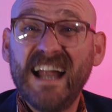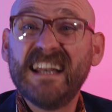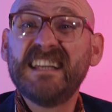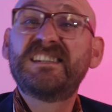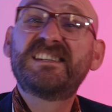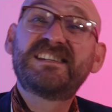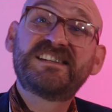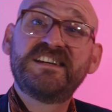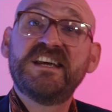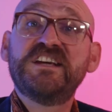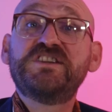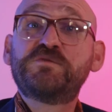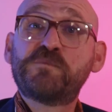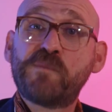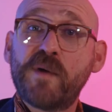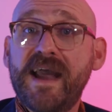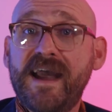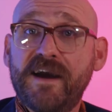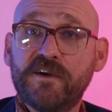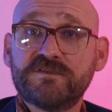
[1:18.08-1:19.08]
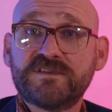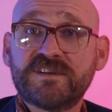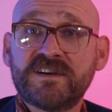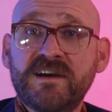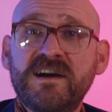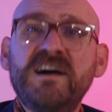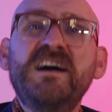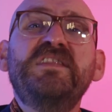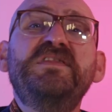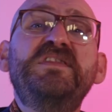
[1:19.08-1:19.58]
and is stitch bound.
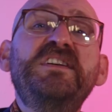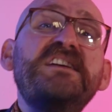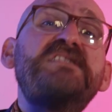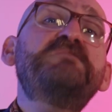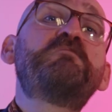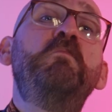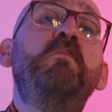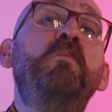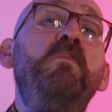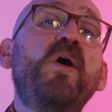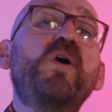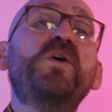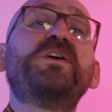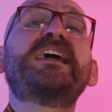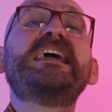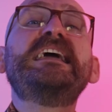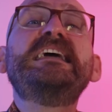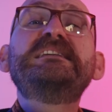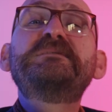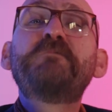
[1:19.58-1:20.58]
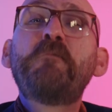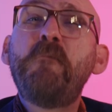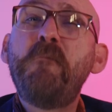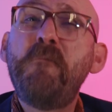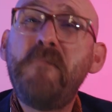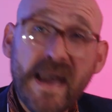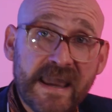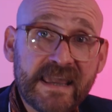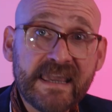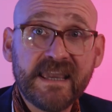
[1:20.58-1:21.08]
This book is
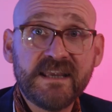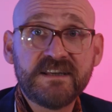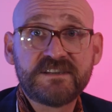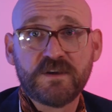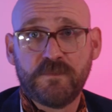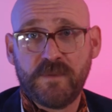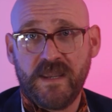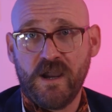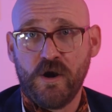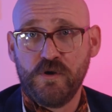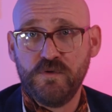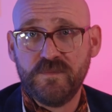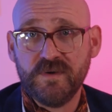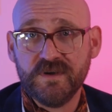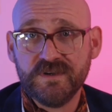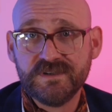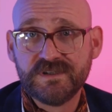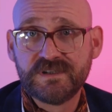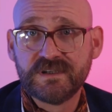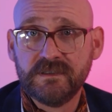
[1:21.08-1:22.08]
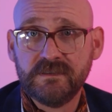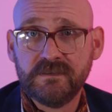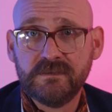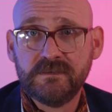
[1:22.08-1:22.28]
begging to be opened.